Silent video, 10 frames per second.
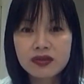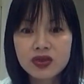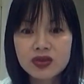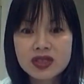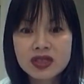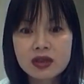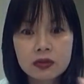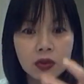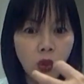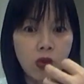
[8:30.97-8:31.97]
If you see
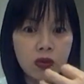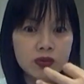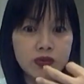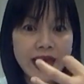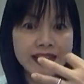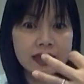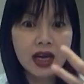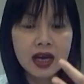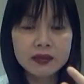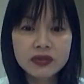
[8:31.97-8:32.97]
the red
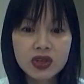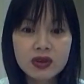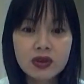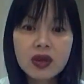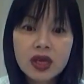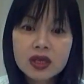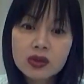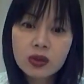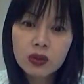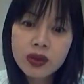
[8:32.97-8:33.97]
tongue,
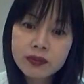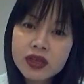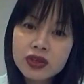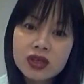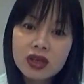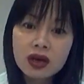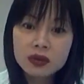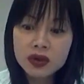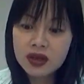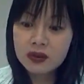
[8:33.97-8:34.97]
So when patient
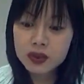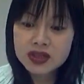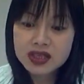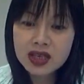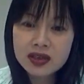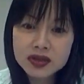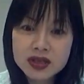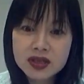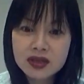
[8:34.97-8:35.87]
come in present this